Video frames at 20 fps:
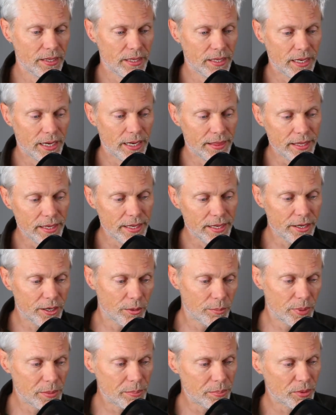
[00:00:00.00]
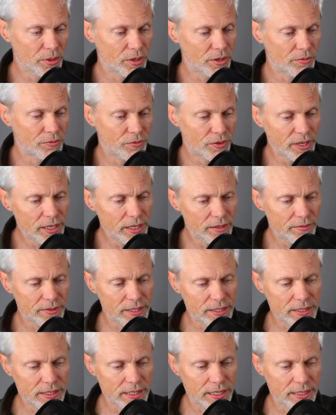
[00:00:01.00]
I think, you know, people are afraid of
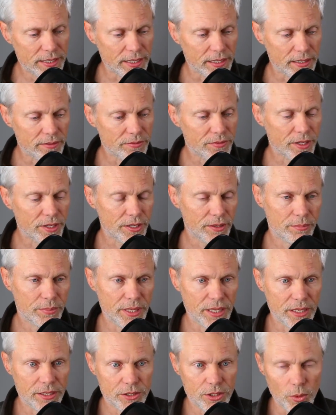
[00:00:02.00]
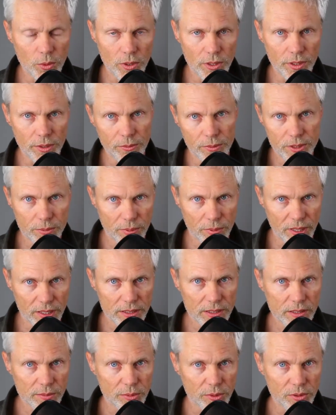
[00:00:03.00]
this idea of that being totally
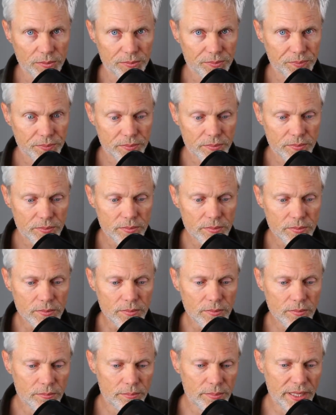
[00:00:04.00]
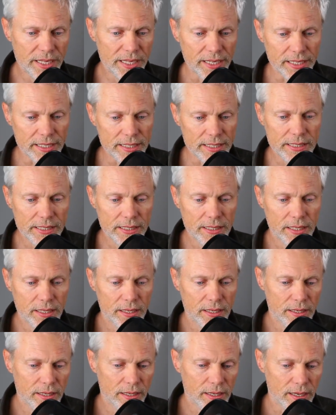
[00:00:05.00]
responsible because
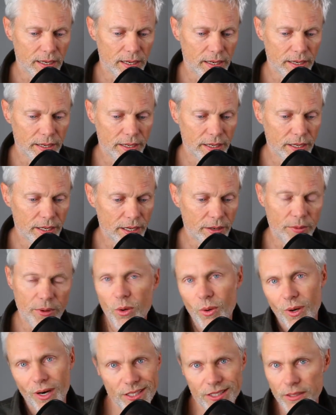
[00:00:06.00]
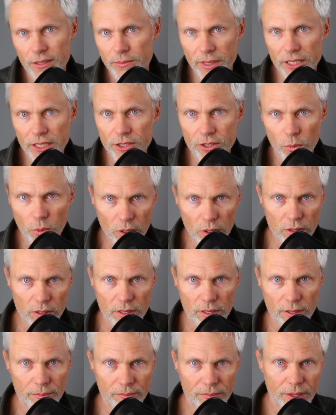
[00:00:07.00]
uh, it requires some extra
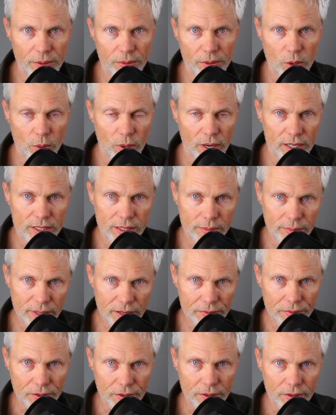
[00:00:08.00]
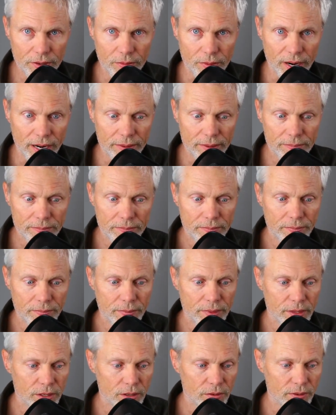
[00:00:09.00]
work. It requires some effort, right?
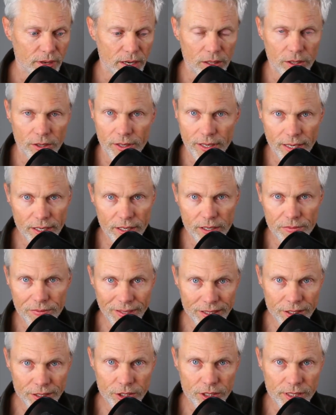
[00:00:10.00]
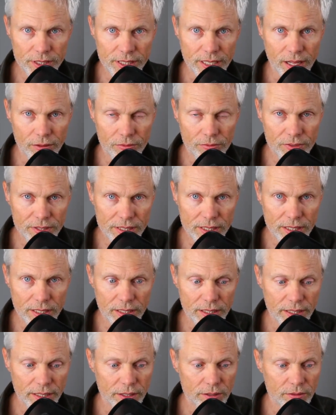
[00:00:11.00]
You've got to learn how to defend yourself
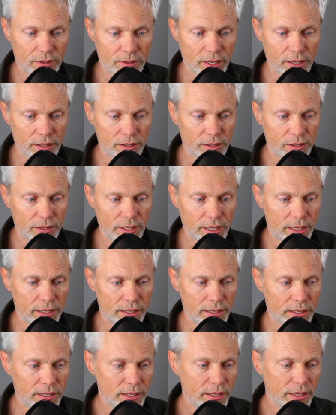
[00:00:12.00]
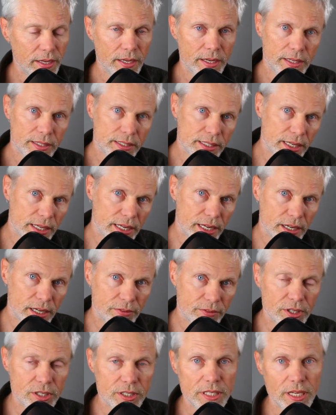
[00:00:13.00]
physically. You've got to learn how to take care of
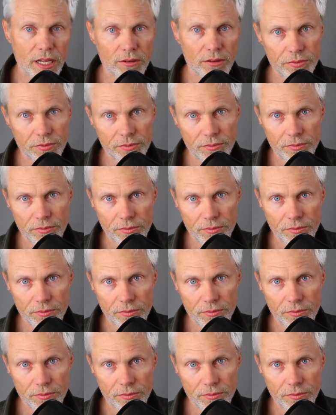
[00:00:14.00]
yourself,